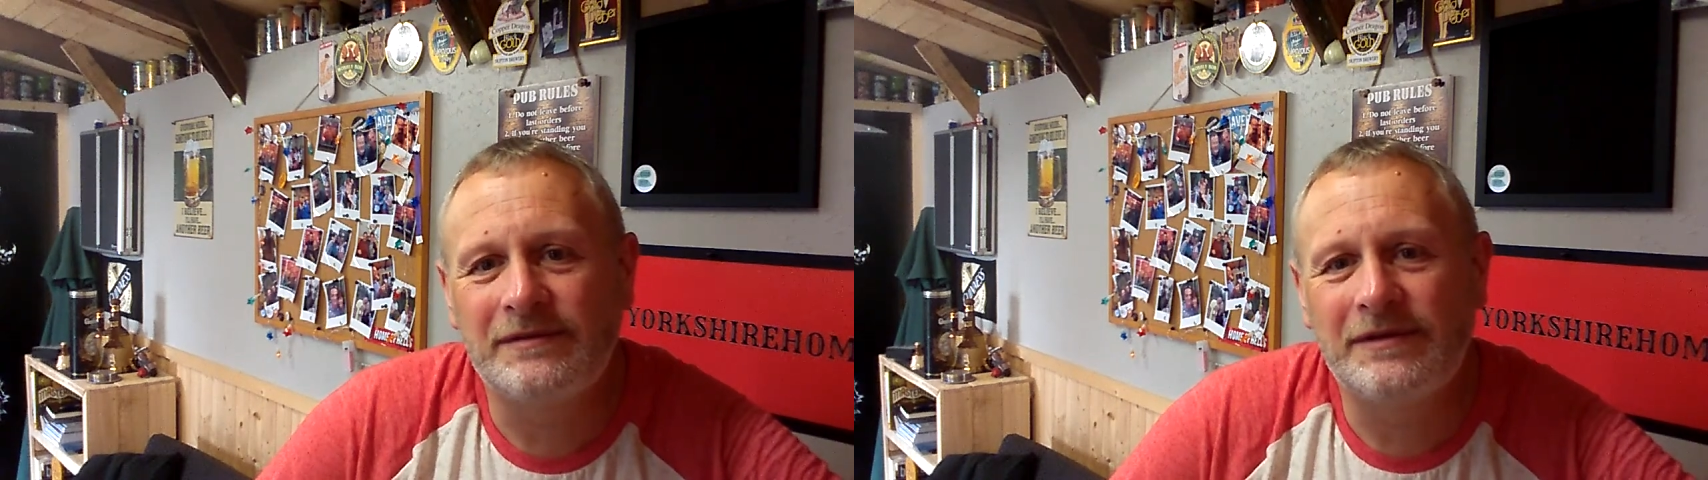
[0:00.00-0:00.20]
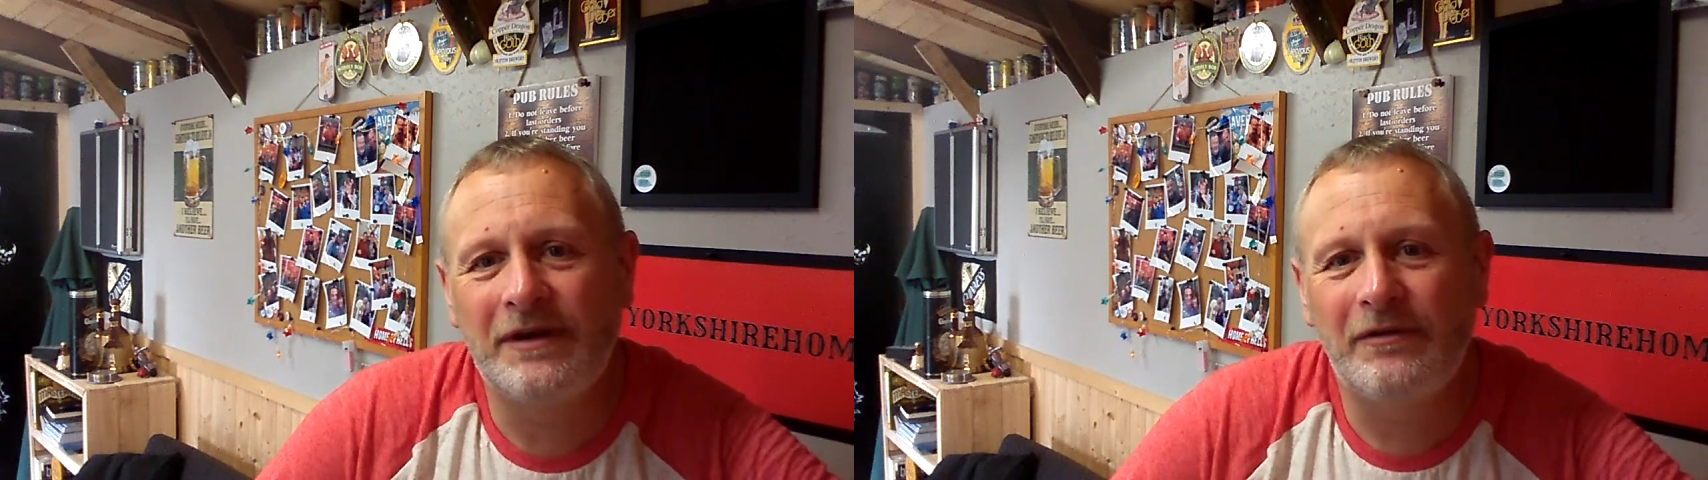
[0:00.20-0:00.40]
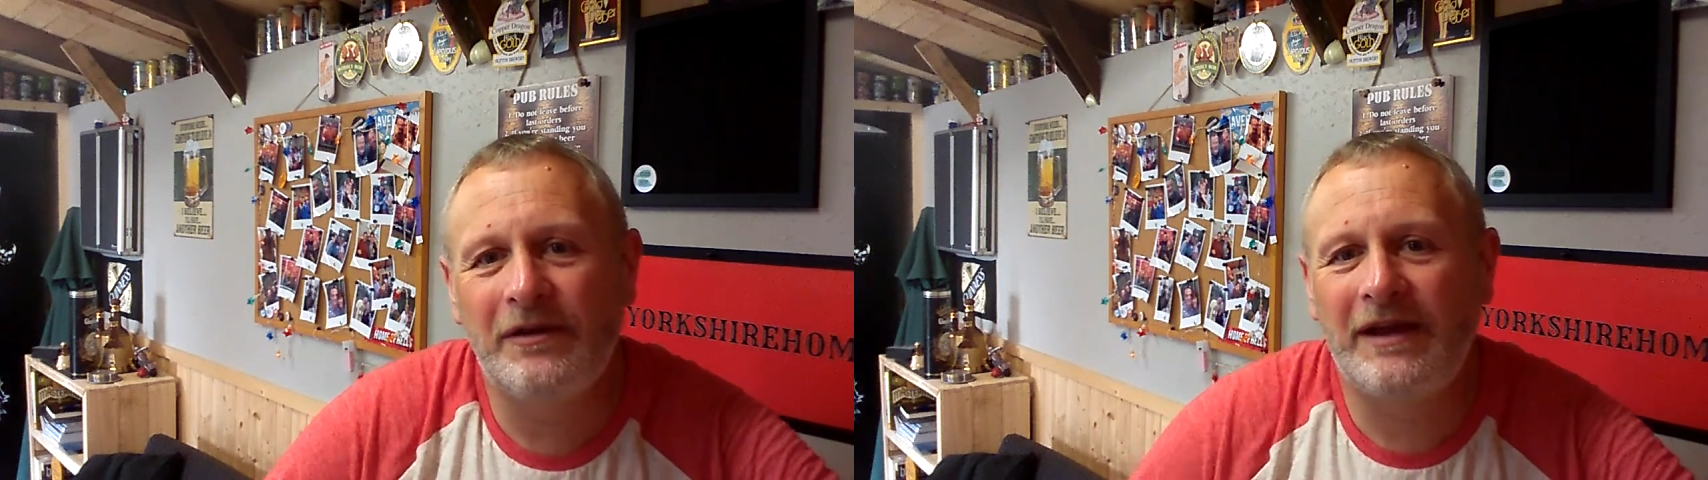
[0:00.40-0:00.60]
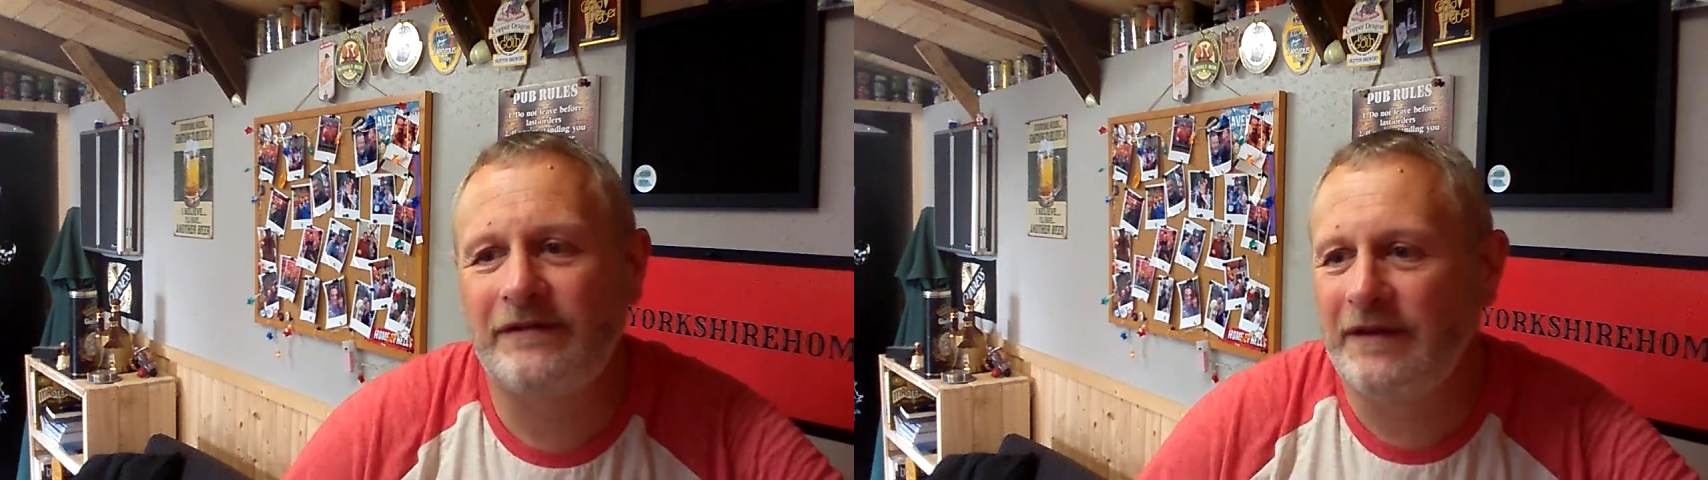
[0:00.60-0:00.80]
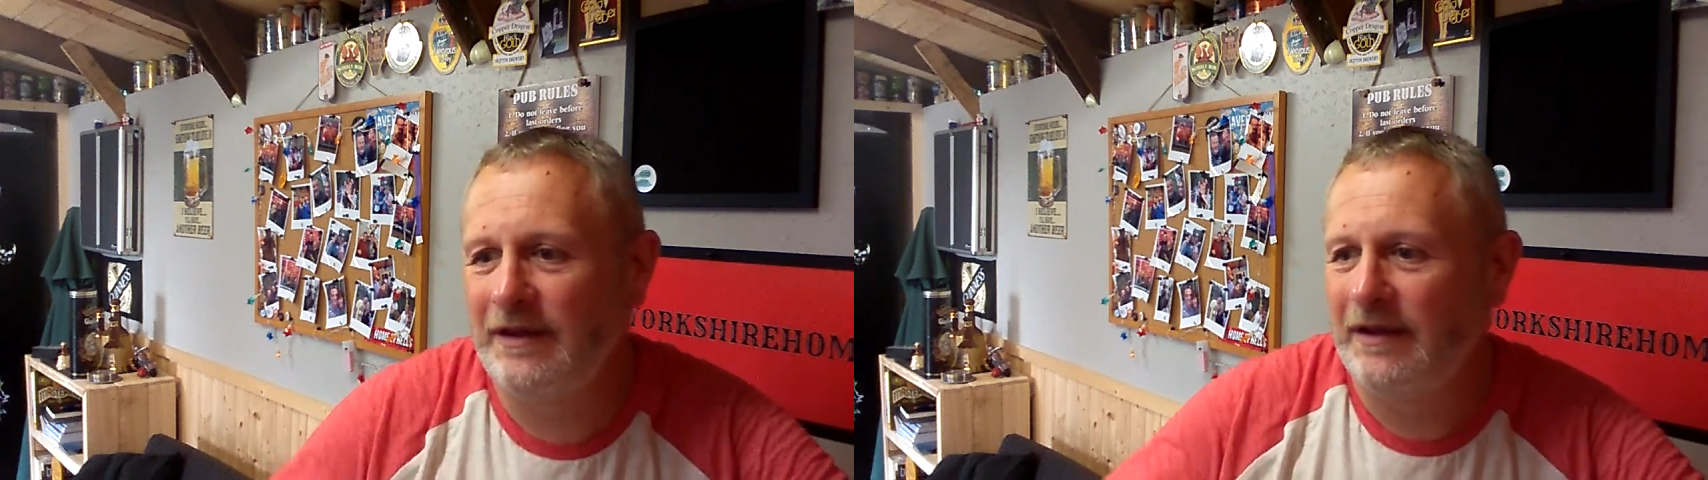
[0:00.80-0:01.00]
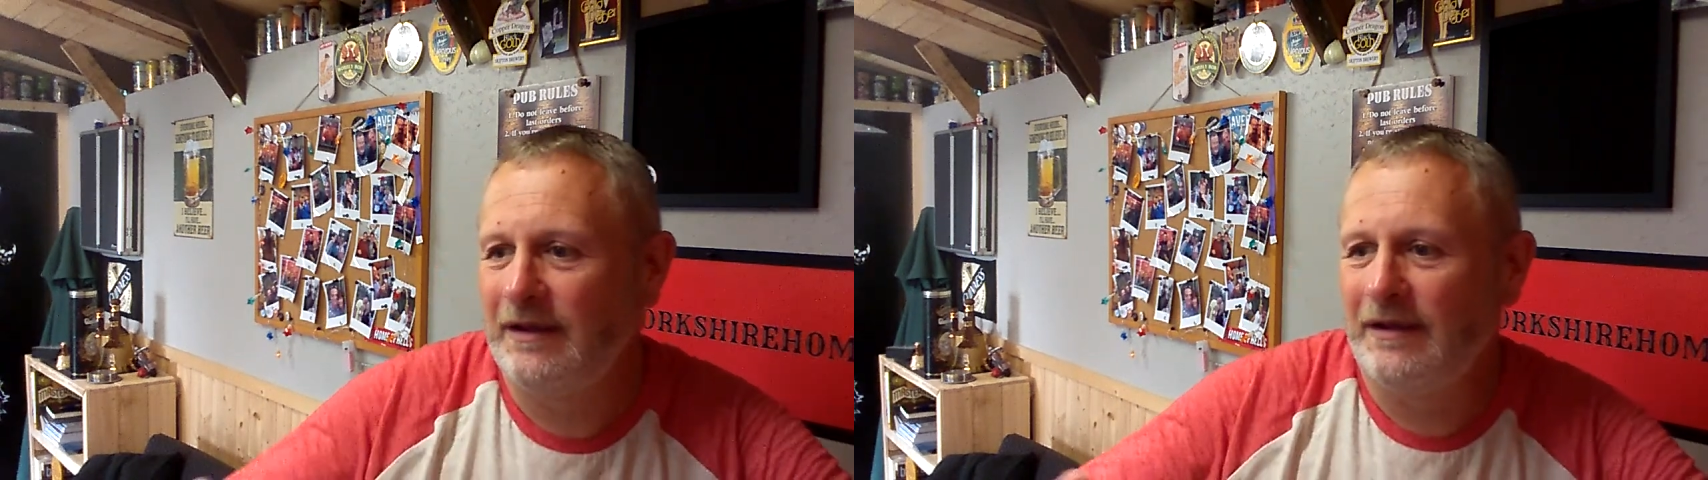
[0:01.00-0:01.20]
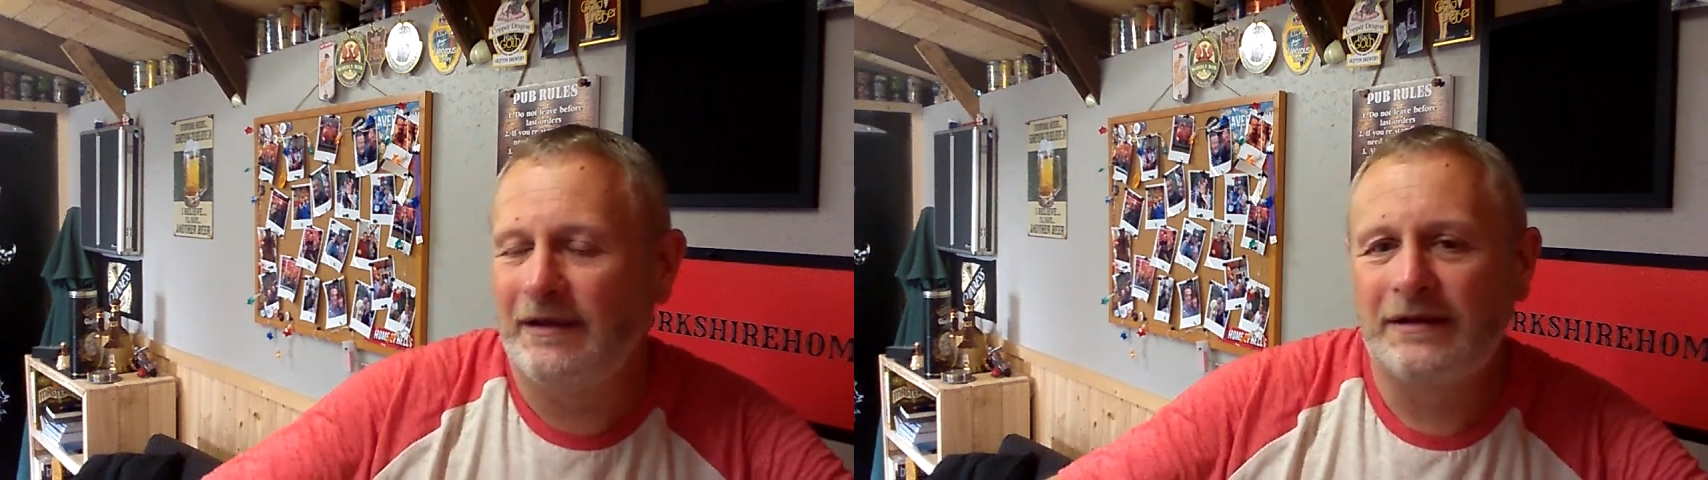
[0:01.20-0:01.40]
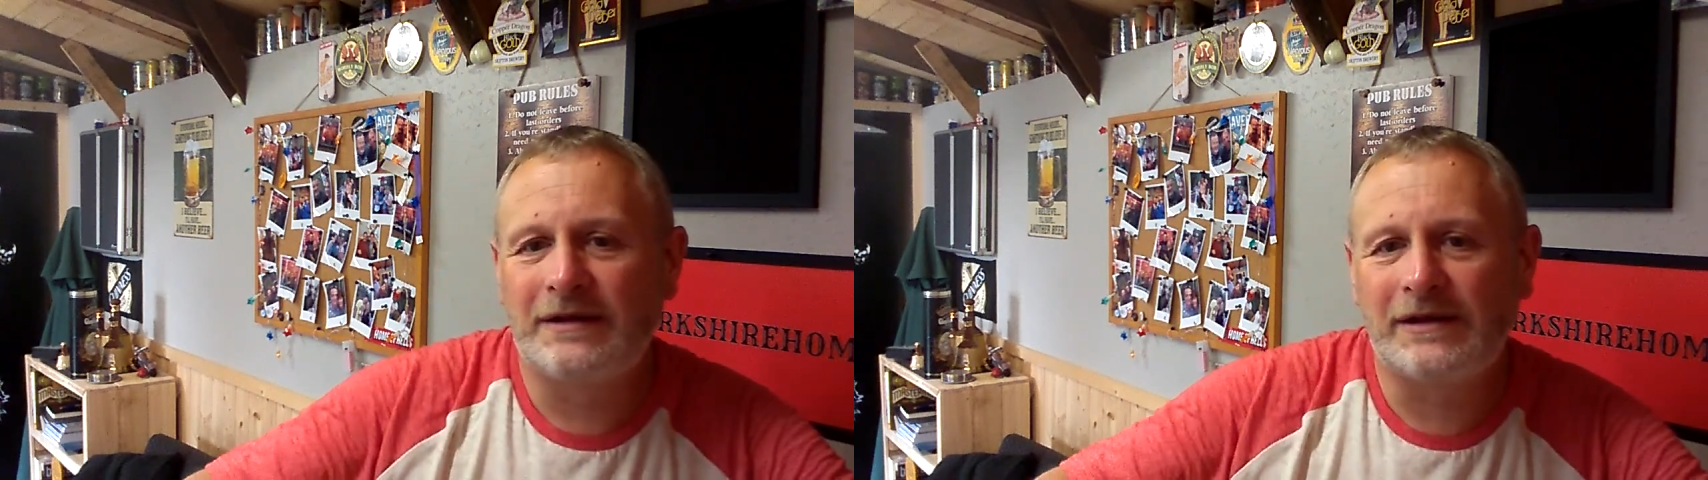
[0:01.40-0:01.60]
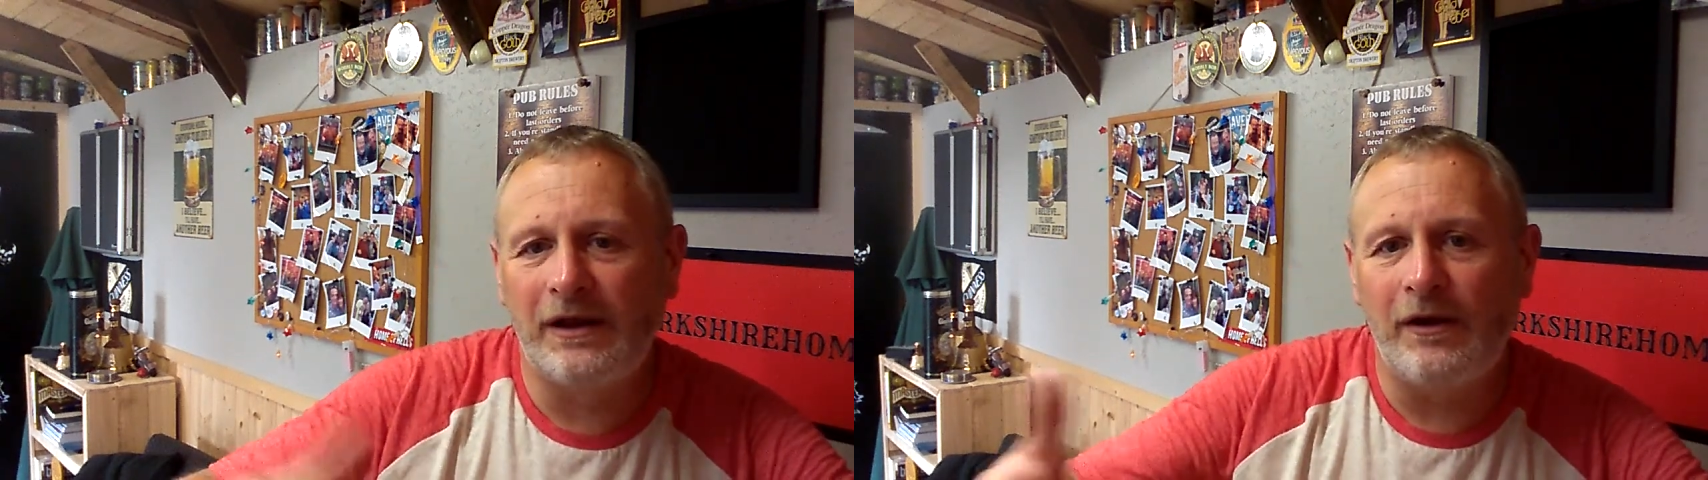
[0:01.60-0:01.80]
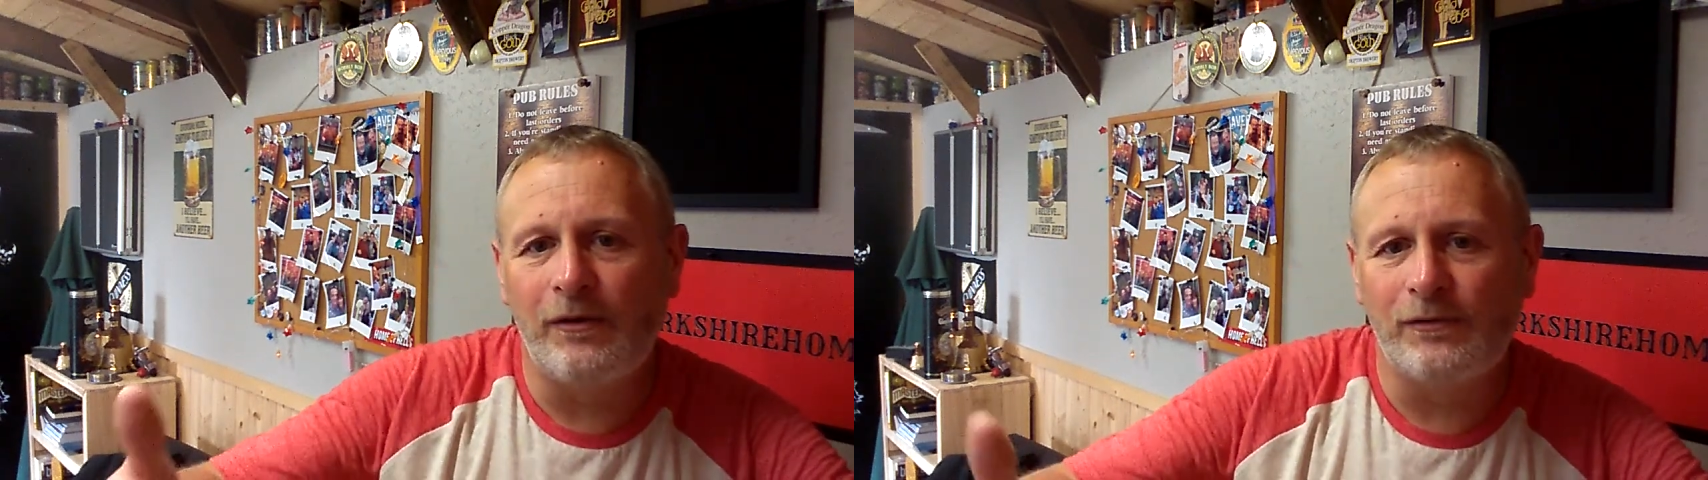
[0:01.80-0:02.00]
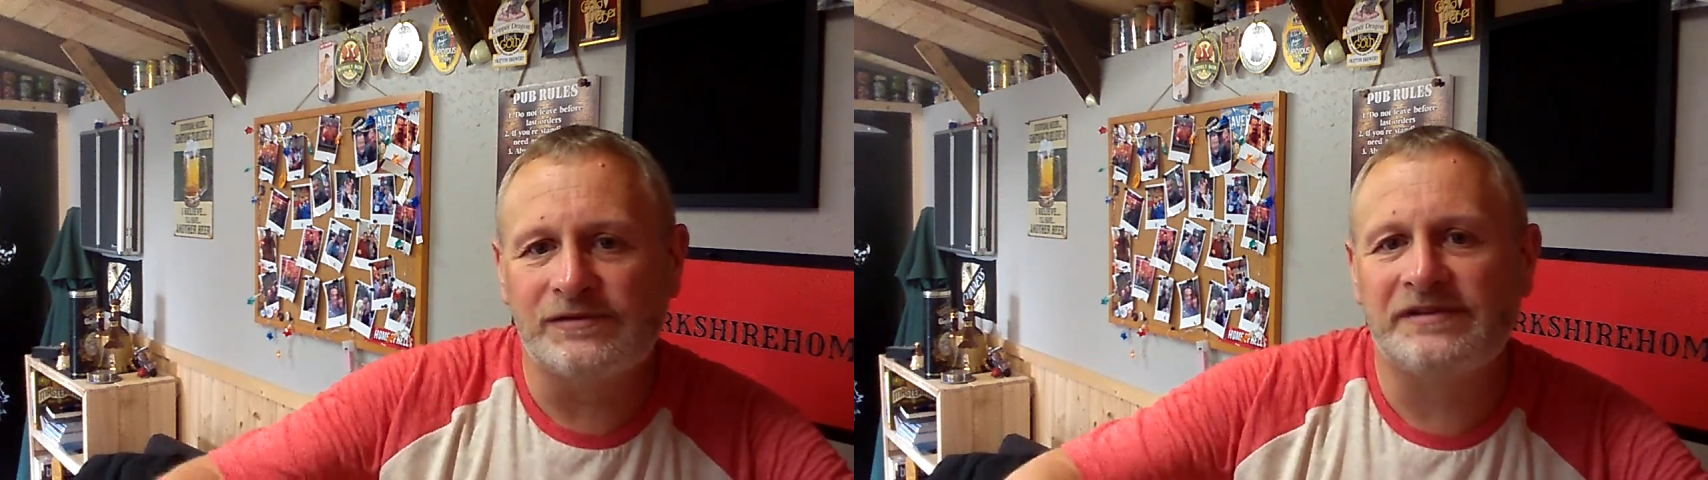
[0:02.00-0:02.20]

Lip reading: You know, they have clothes,